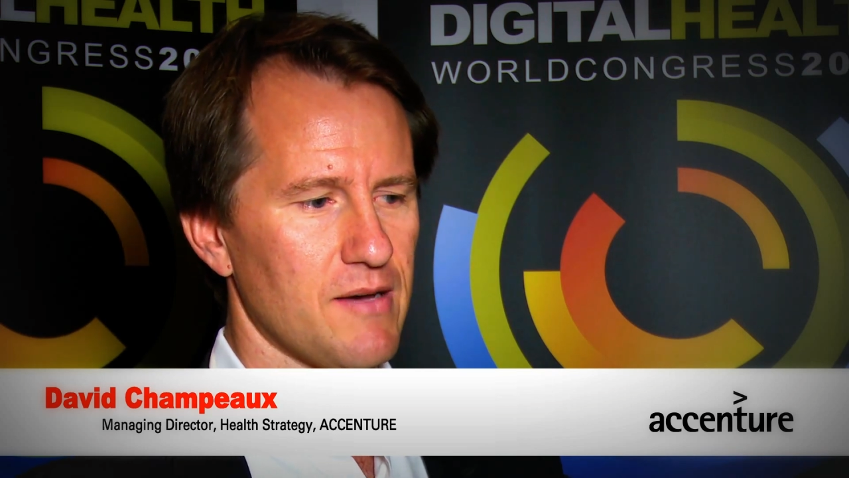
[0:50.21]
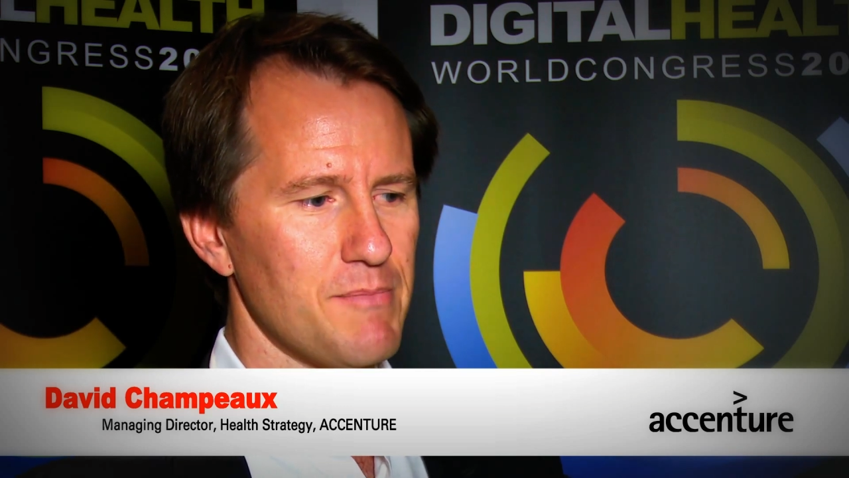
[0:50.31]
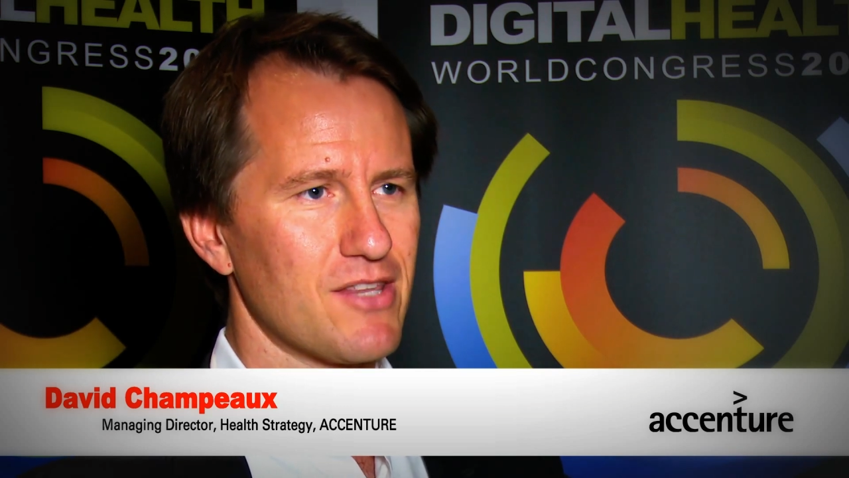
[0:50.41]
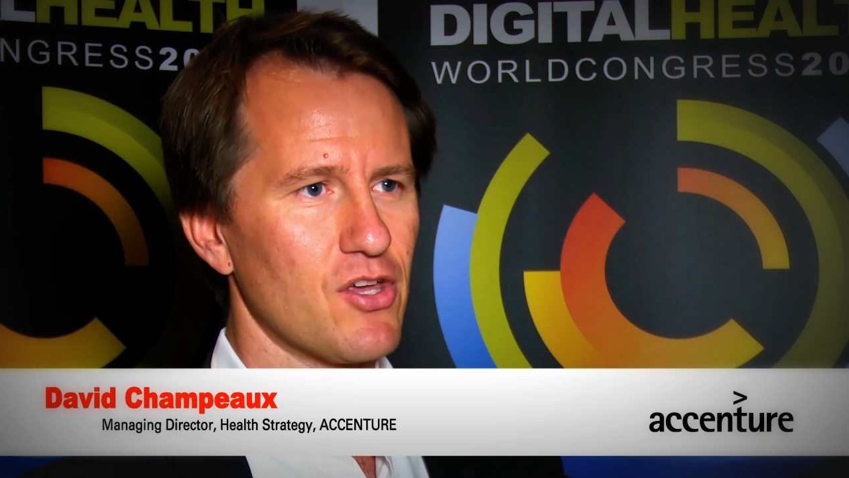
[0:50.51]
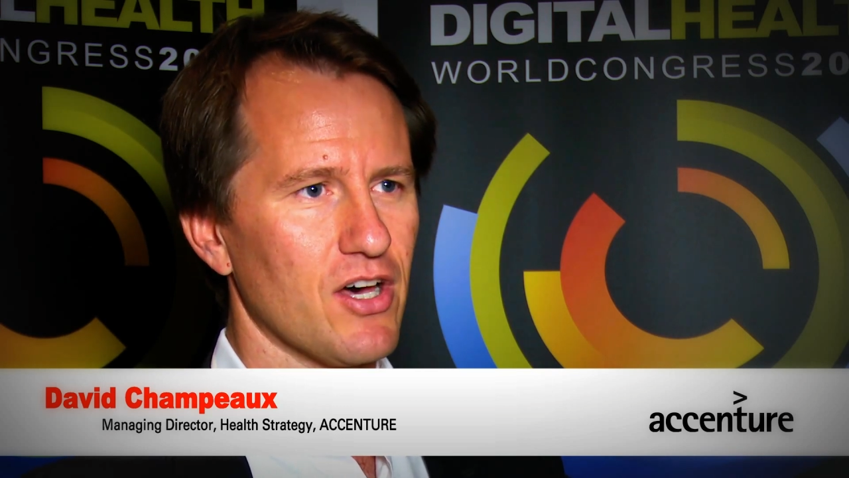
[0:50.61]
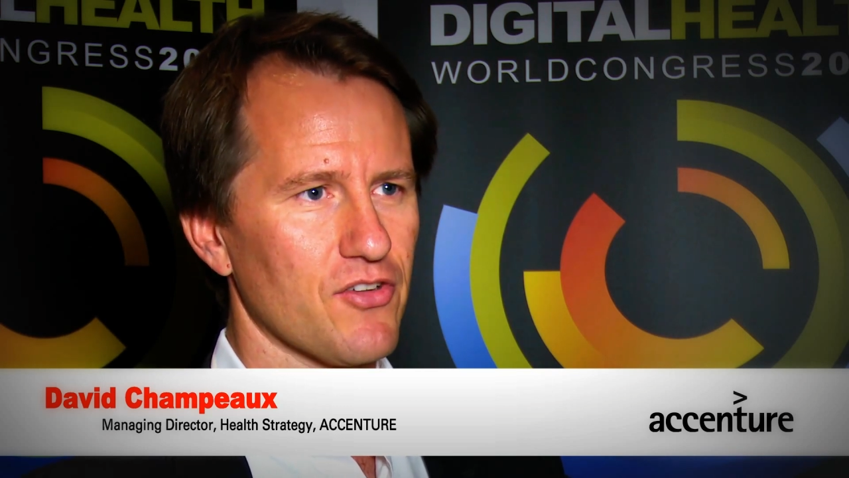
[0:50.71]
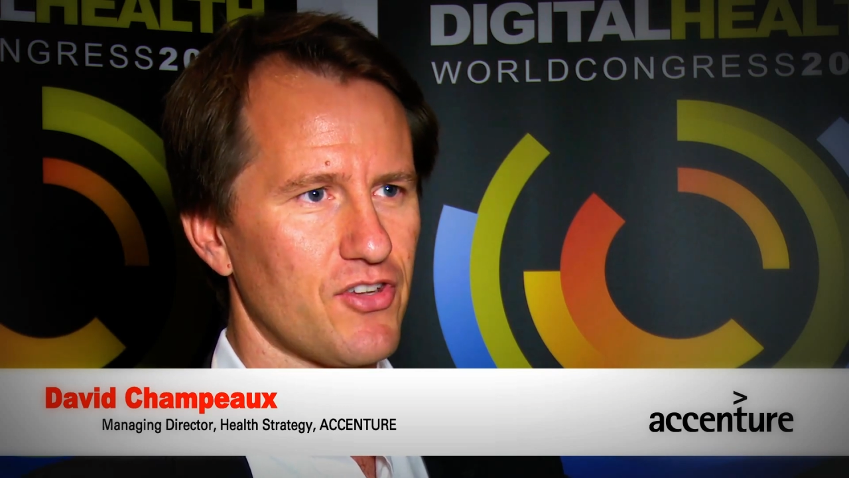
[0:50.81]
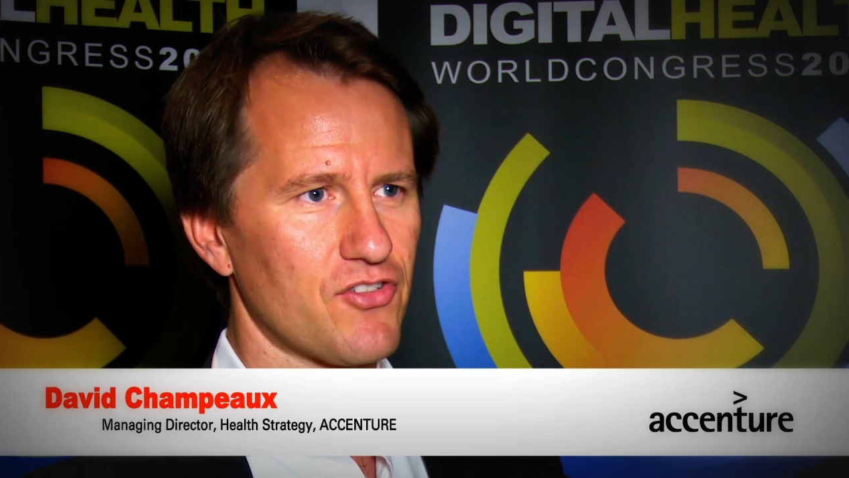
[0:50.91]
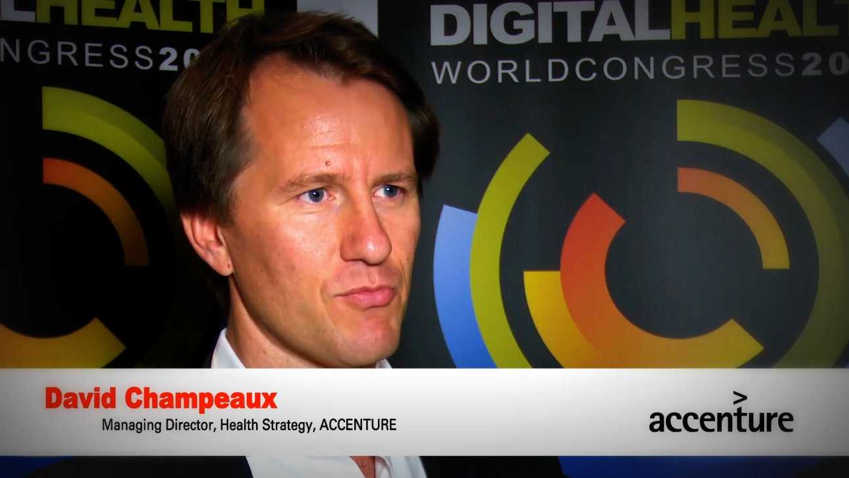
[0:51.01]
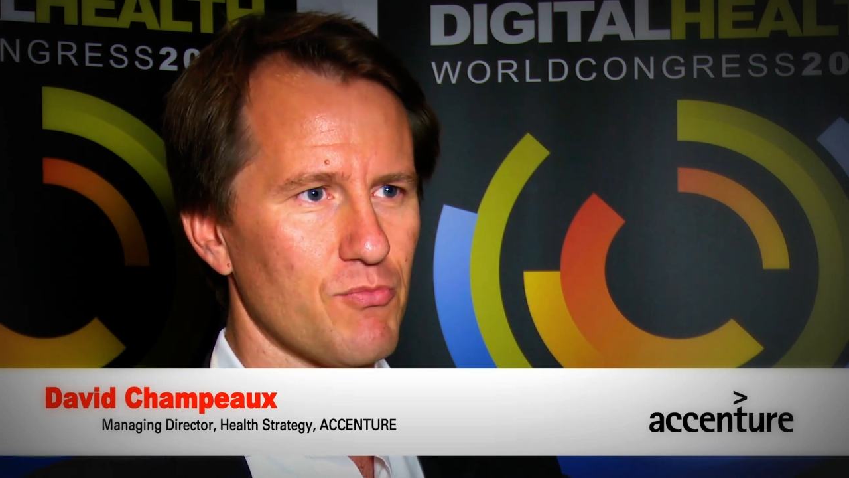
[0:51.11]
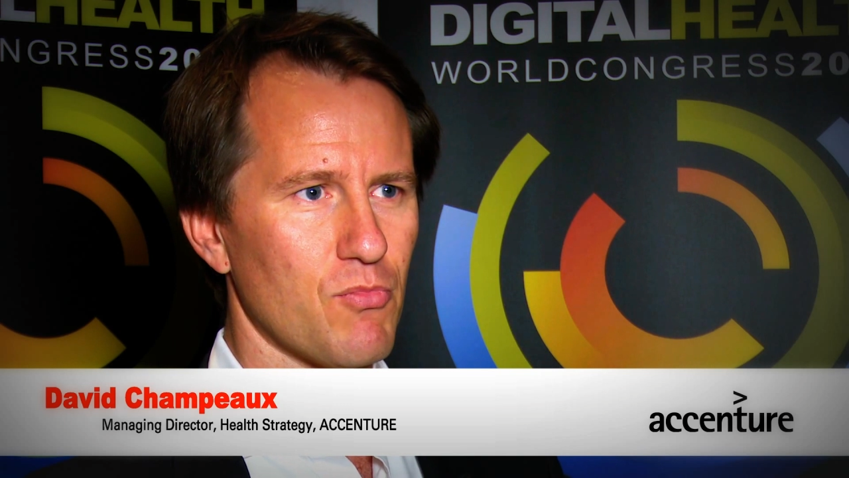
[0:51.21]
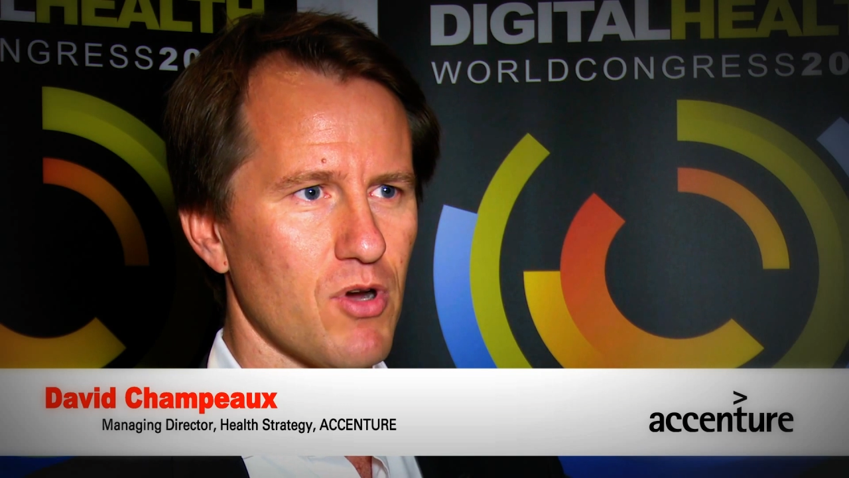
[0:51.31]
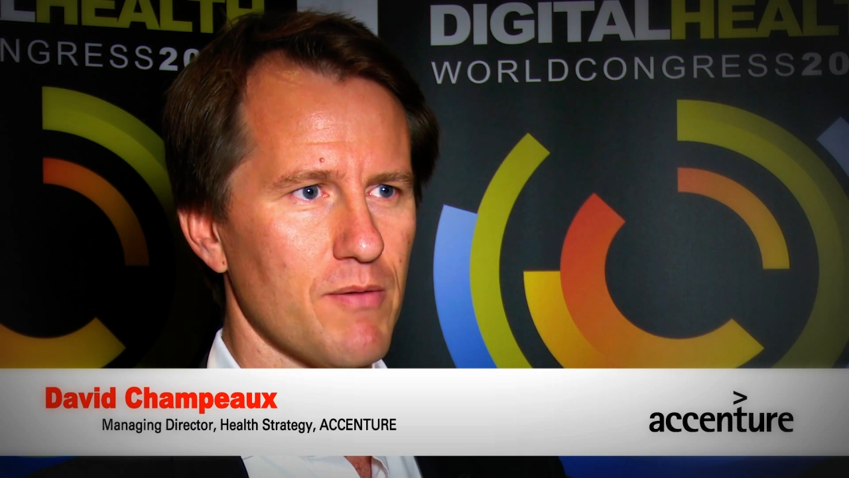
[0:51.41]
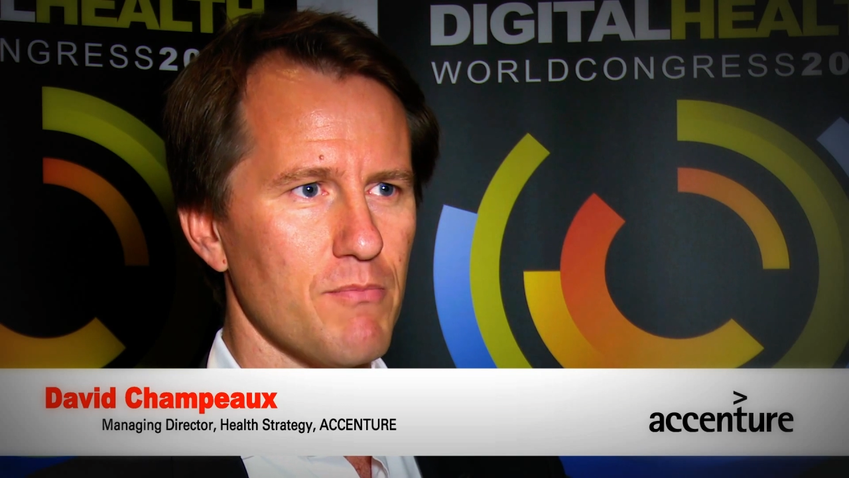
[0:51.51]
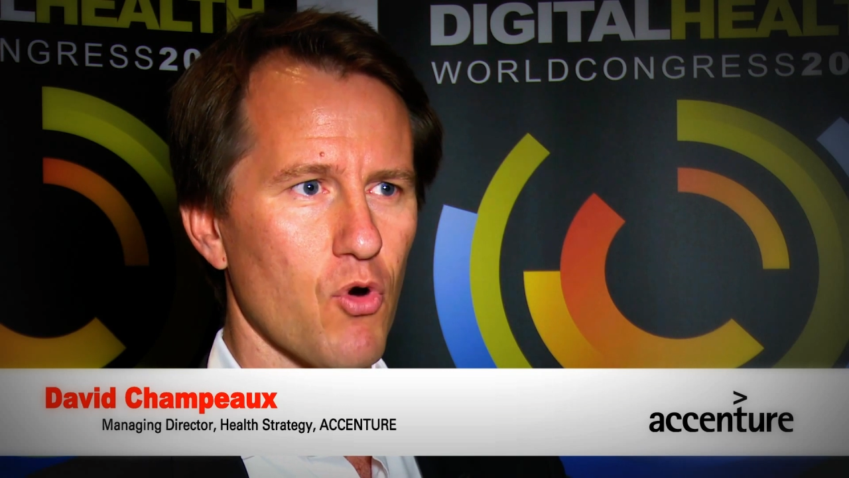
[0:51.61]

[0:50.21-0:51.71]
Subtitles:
make the health system